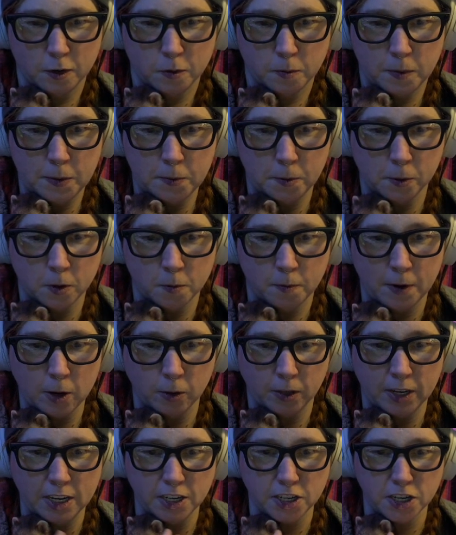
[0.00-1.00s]
People
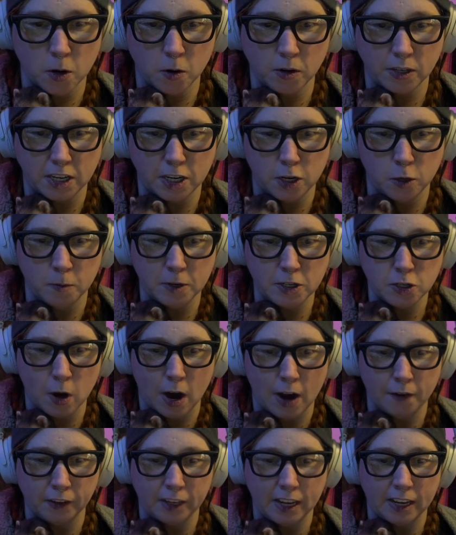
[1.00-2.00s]
compared kin sharing to human
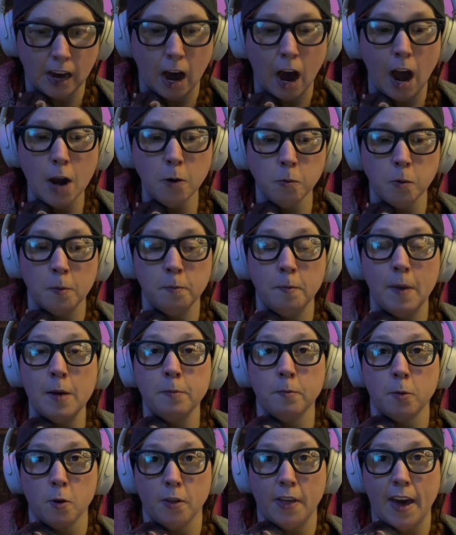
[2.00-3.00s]
trafficking. I
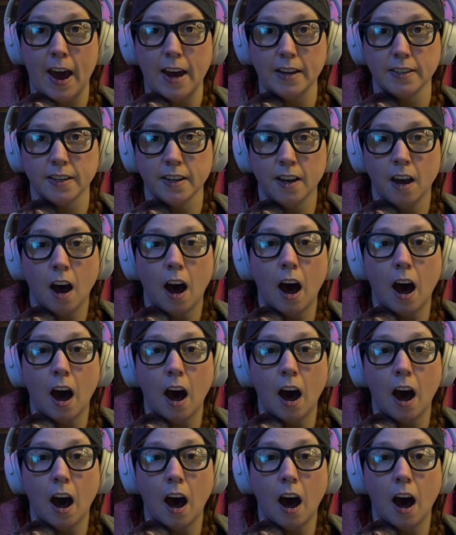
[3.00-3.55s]
remember that.